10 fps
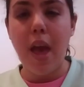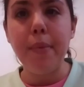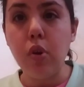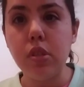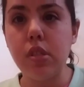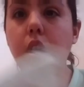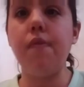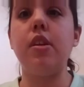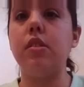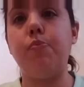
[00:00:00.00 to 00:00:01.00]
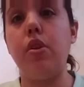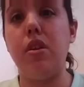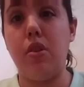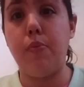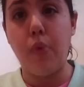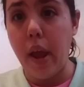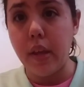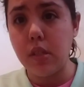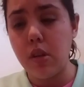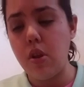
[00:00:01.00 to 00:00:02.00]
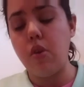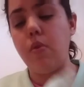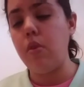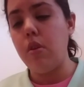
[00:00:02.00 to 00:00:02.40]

chemicals and stuff is pretty good price, you know.